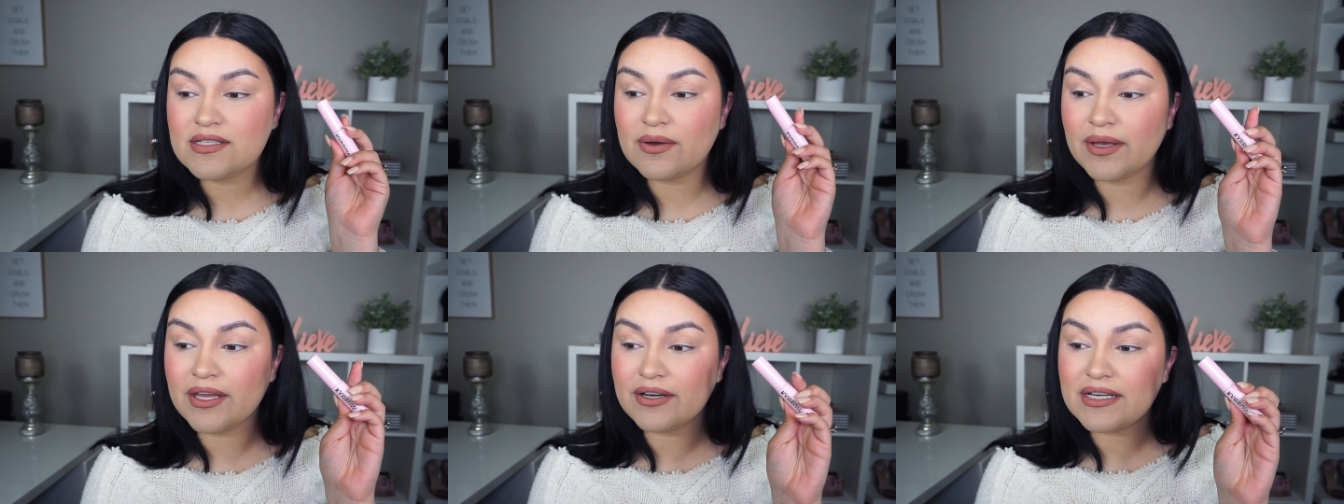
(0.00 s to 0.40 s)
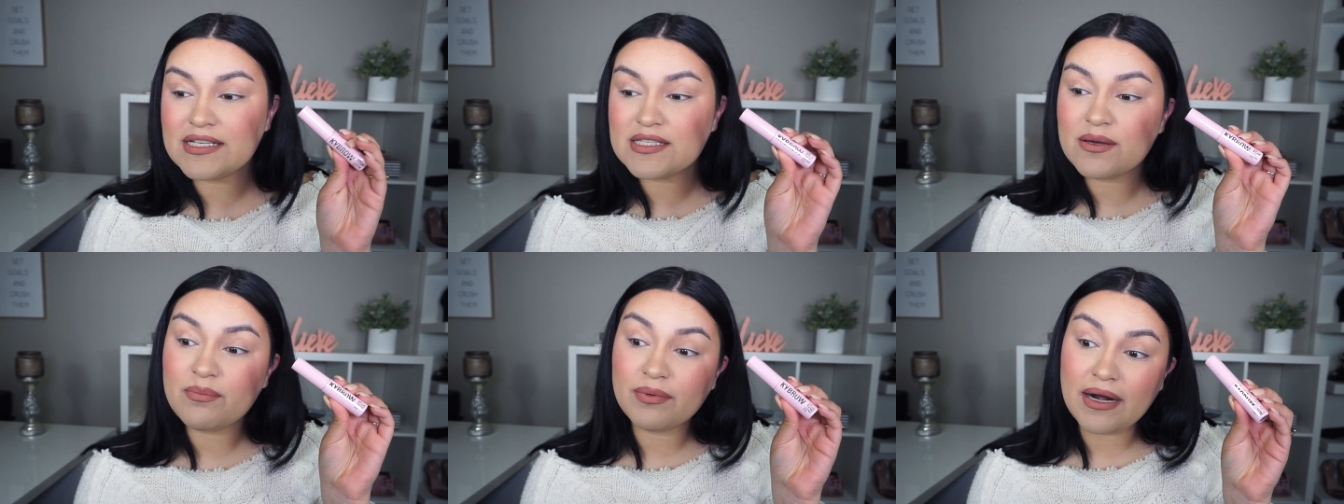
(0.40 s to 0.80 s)
So here
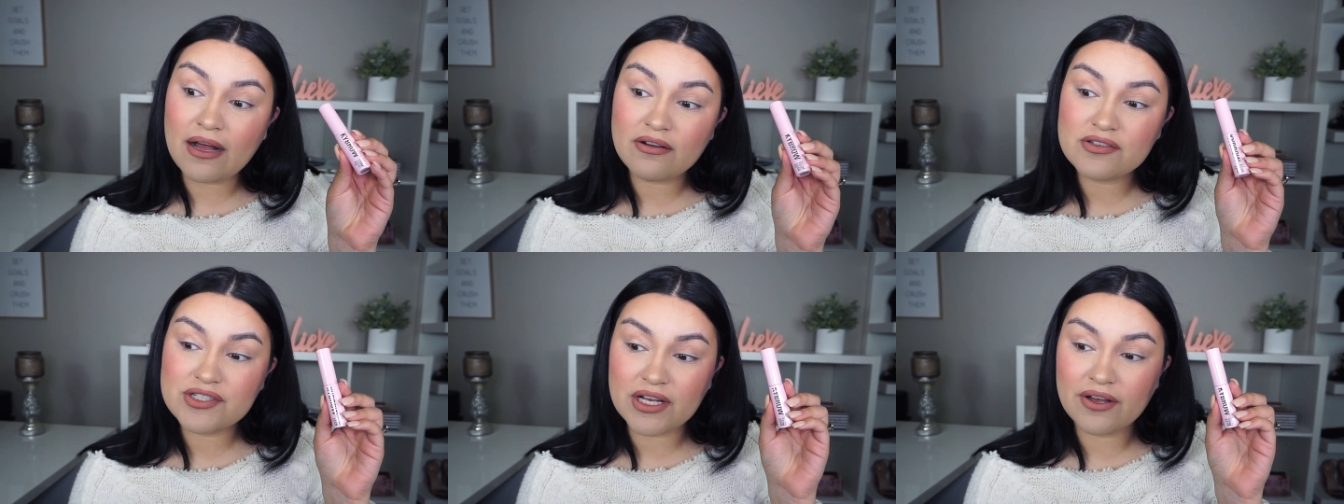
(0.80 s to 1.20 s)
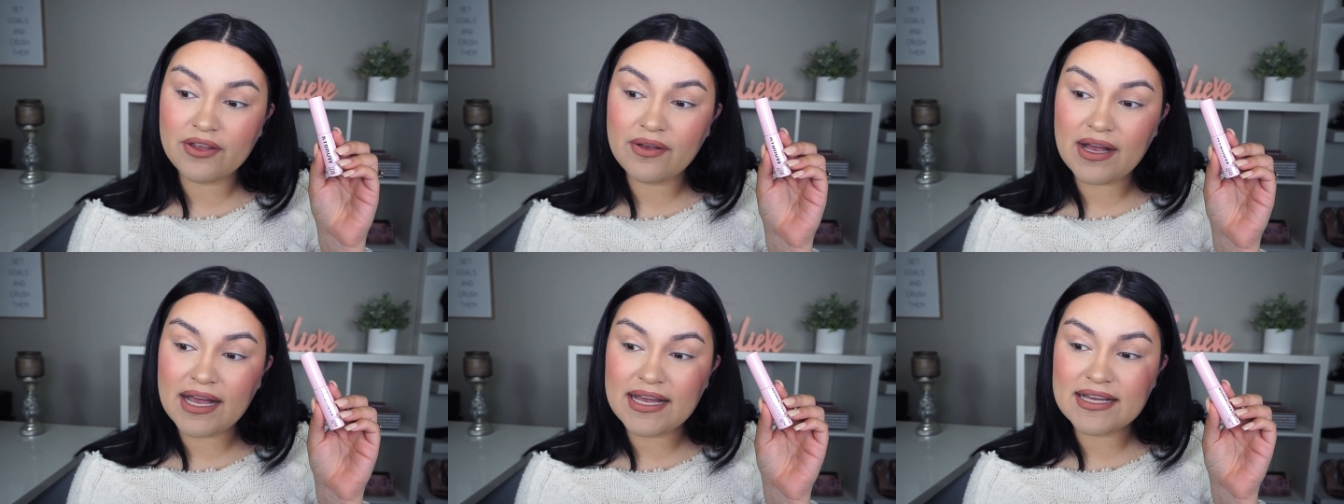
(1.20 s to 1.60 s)
is the brow gel,
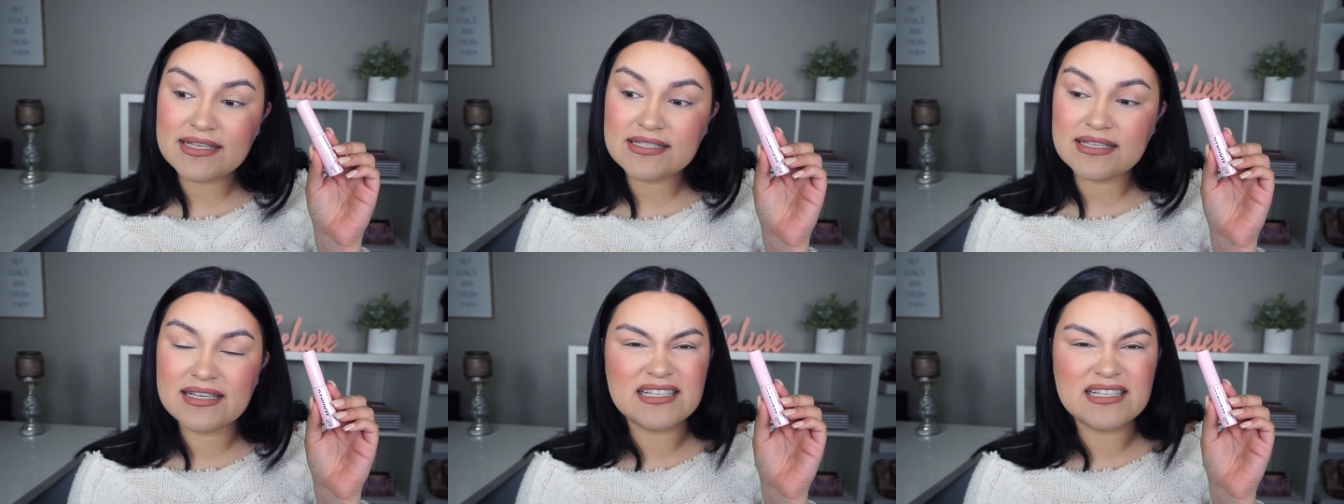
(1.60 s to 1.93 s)
you guys.